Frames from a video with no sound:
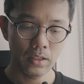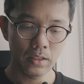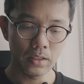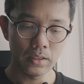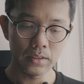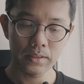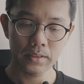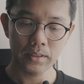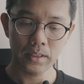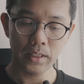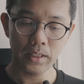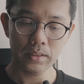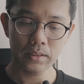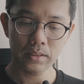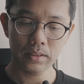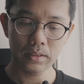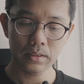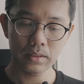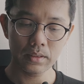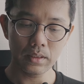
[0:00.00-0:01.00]
He sat
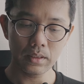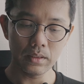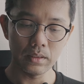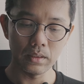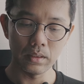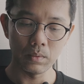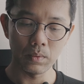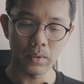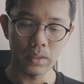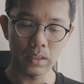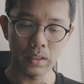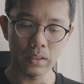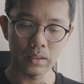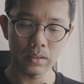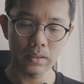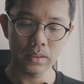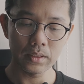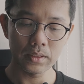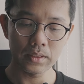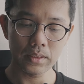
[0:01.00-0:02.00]
still while
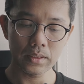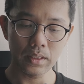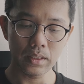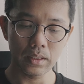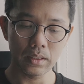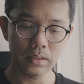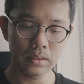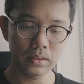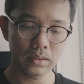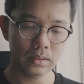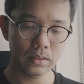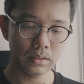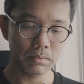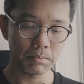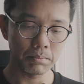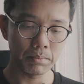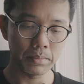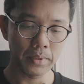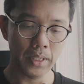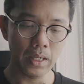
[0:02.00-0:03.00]
his aunt
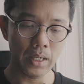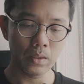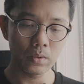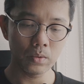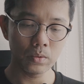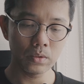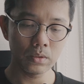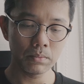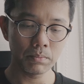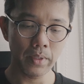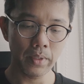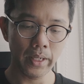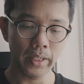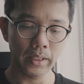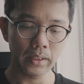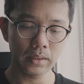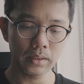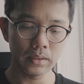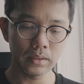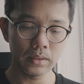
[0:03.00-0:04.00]
bound
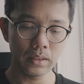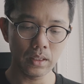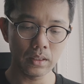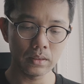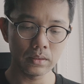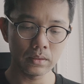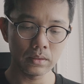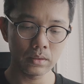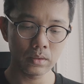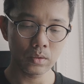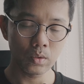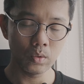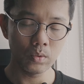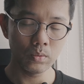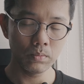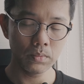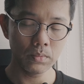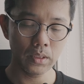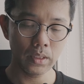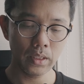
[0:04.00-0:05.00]
back her
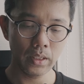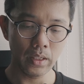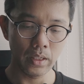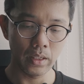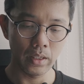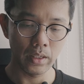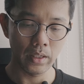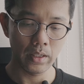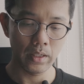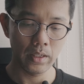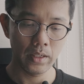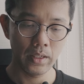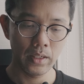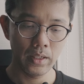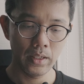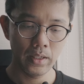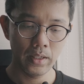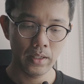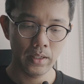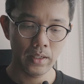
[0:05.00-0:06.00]
uncombed hair
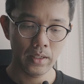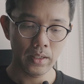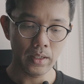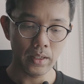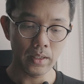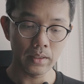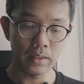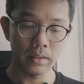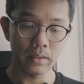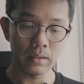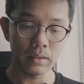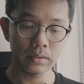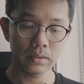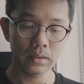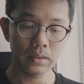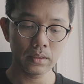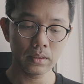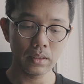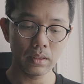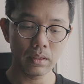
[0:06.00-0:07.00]
and
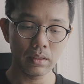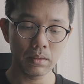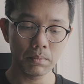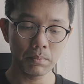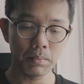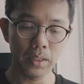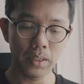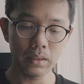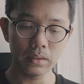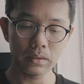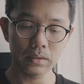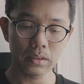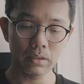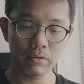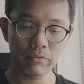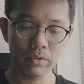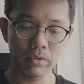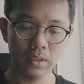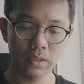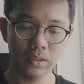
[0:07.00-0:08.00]
knotted the belt
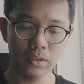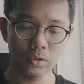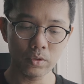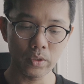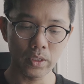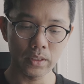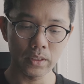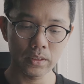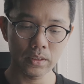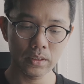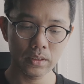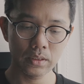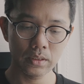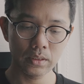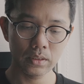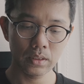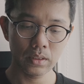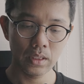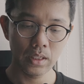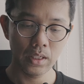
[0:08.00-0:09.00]
of her
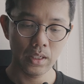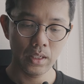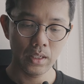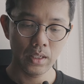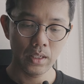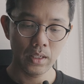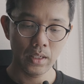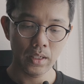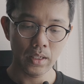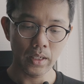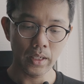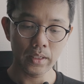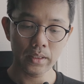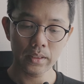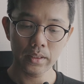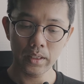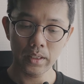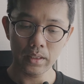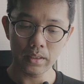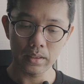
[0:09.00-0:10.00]
dress, and
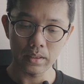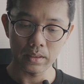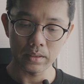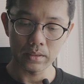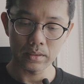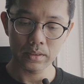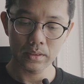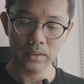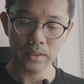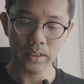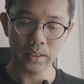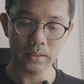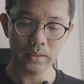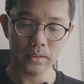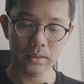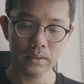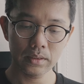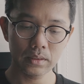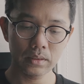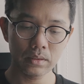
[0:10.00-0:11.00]
again
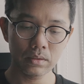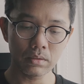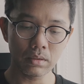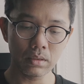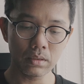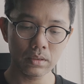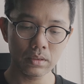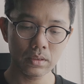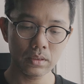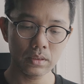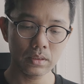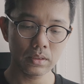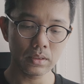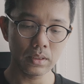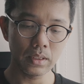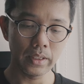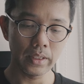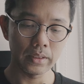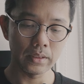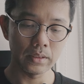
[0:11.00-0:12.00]
sat cross
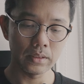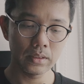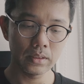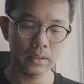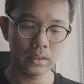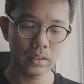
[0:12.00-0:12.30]
legged,